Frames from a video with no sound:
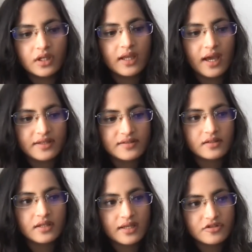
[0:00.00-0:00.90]

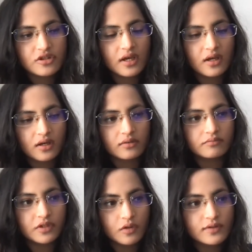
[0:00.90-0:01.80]

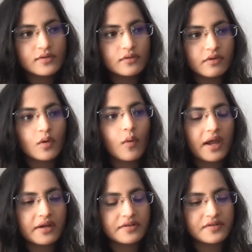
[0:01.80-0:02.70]
it also
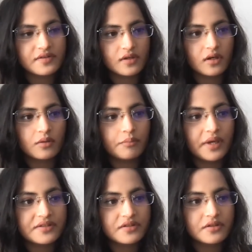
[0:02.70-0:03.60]
requires
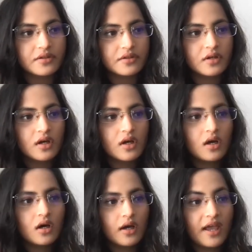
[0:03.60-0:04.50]
better
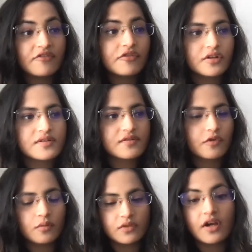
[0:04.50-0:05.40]
efforts
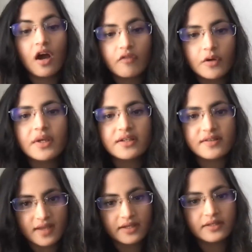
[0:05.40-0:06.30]
from the government
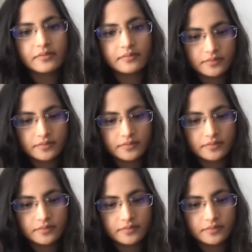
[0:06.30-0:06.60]
side.